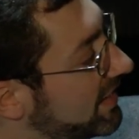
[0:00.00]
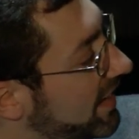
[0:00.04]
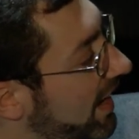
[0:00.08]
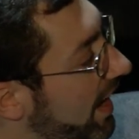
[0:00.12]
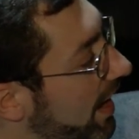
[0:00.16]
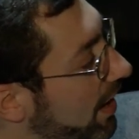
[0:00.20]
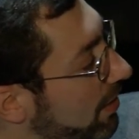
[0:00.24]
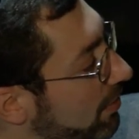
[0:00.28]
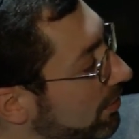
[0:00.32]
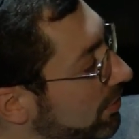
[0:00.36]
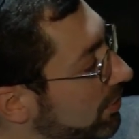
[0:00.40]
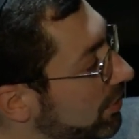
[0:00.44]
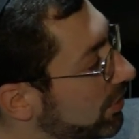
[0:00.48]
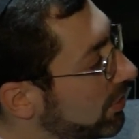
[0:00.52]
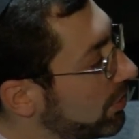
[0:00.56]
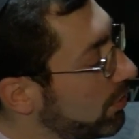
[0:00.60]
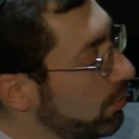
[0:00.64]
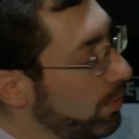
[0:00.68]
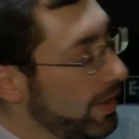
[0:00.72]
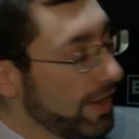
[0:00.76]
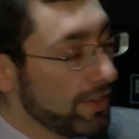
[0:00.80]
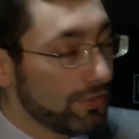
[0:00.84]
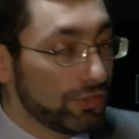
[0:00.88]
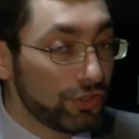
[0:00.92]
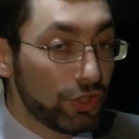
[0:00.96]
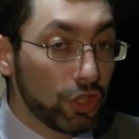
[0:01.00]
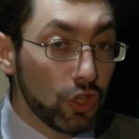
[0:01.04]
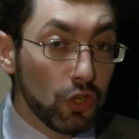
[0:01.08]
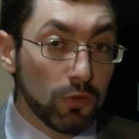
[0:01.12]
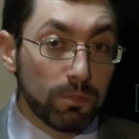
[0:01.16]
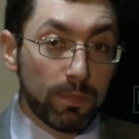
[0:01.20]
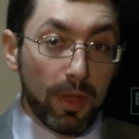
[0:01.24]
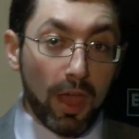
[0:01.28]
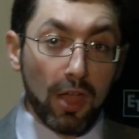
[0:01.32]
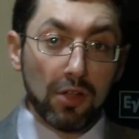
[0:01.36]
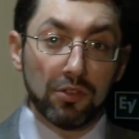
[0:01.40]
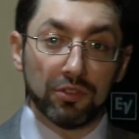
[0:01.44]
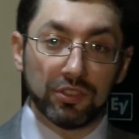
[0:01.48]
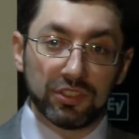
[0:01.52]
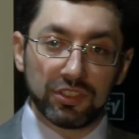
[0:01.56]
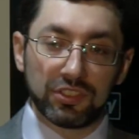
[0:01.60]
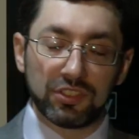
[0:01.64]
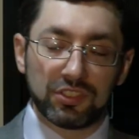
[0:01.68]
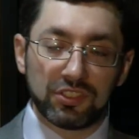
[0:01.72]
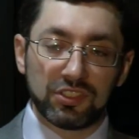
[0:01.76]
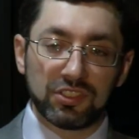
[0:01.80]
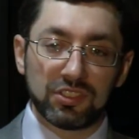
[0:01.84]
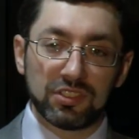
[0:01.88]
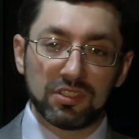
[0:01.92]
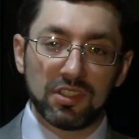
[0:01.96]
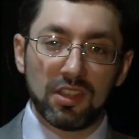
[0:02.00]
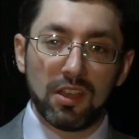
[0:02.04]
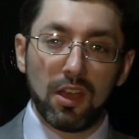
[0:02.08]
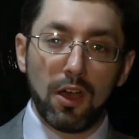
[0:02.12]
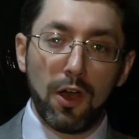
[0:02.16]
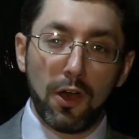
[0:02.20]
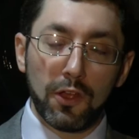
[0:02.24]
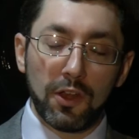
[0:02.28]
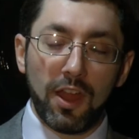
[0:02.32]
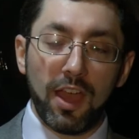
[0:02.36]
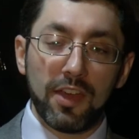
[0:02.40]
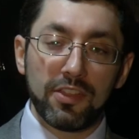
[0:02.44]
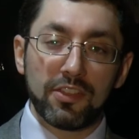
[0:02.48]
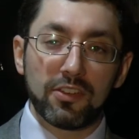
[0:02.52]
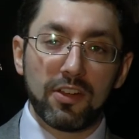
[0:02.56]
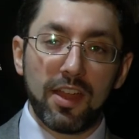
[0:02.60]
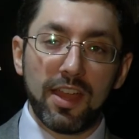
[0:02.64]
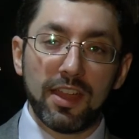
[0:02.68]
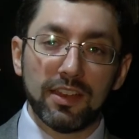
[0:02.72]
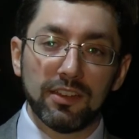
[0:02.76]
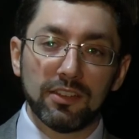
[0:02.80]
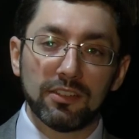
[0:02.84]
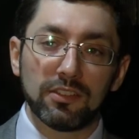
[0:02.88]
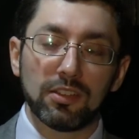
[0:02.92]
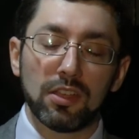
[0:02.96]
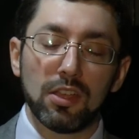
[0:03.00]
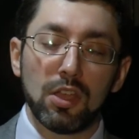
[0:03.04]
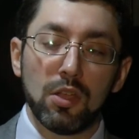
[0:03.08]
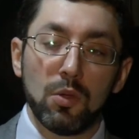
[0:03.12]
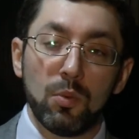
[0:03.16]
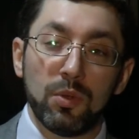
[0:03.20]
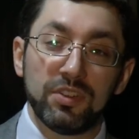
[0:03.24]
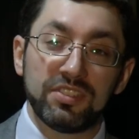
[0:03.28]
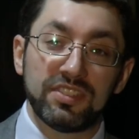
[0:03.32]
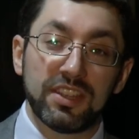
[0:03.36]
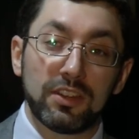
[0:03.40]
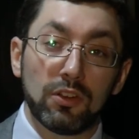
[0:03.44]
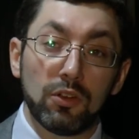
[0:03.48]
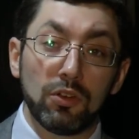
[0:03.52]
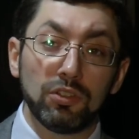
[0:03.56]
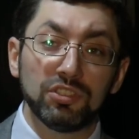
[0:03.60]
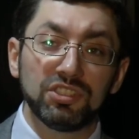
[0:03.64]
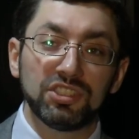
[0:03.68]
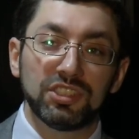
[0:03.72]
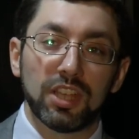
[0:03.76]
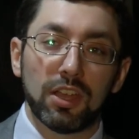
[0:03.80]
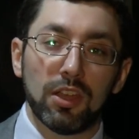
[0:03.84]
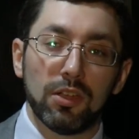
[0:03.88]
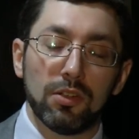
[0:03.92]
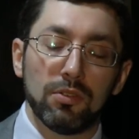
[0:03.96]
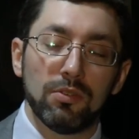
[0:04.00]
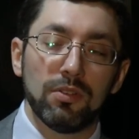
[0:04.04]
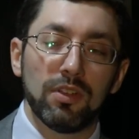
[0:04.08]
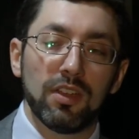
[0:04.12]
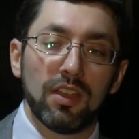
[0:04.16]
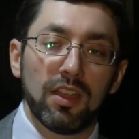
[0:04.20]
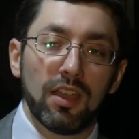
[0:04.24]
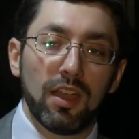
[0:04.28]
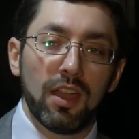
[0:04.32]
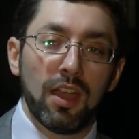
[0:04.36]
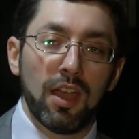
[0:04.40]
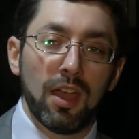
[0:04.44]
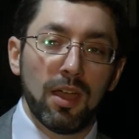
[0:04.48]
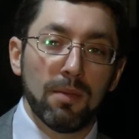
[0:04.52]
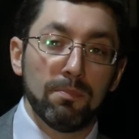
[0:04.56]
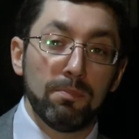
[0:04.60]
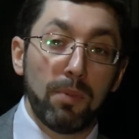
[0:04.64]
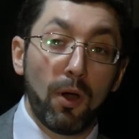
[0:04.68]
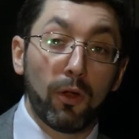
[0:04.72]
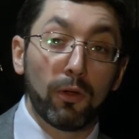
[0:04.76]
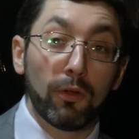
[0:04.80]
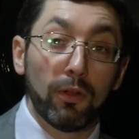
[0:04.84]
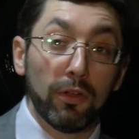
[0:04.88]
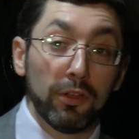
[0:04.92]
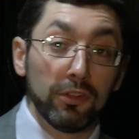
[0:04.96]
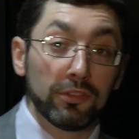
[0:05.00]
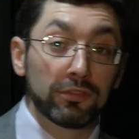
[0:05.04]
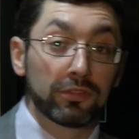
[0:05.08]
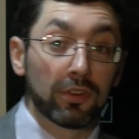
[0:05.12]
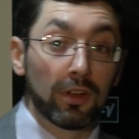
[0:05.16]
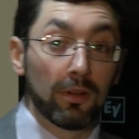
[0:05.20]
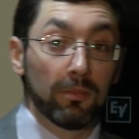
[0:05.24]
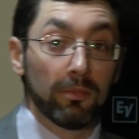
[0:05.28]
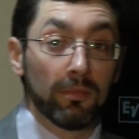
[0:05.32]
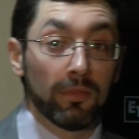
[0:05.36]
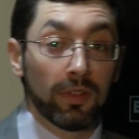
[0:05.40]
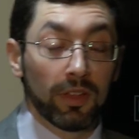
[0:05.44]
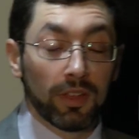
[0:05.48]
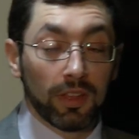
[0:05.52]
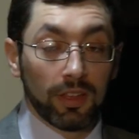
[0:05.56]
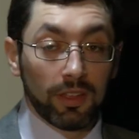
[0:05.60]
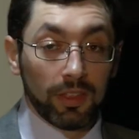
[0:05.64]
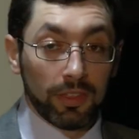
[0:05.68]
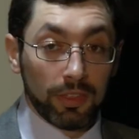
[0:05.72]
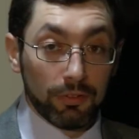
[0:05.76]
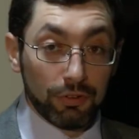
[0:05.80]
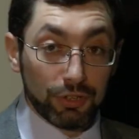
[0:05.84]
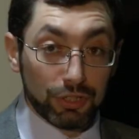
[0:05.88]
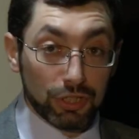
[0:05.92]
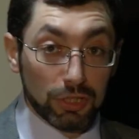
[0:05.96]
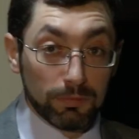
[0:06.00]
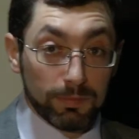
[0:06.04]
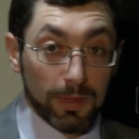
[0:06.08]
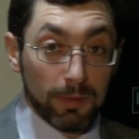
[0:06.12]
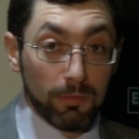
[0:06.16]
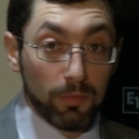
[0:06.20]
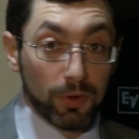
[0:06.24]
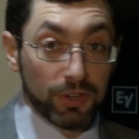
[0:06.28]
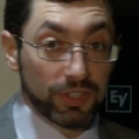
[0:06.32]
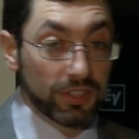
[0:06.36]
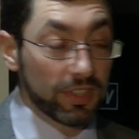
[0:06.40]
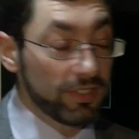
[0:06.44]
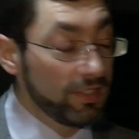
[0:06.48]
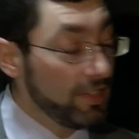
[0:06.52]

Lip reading: it out with two posts on either end, which they'd also borrowed from the original bimah which they